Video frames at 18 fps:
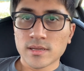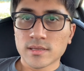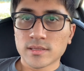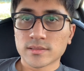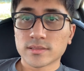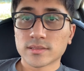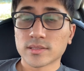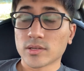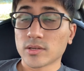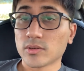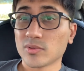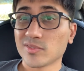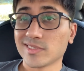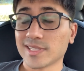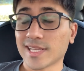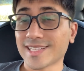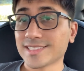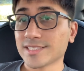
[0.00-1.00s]
So
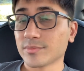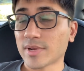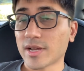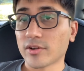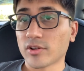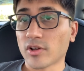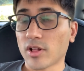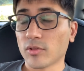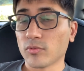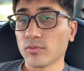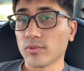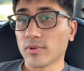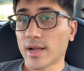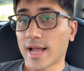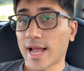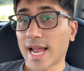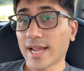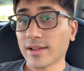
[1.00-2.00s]
that's about all
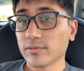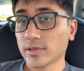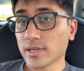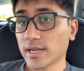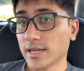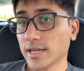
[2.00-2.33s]
I've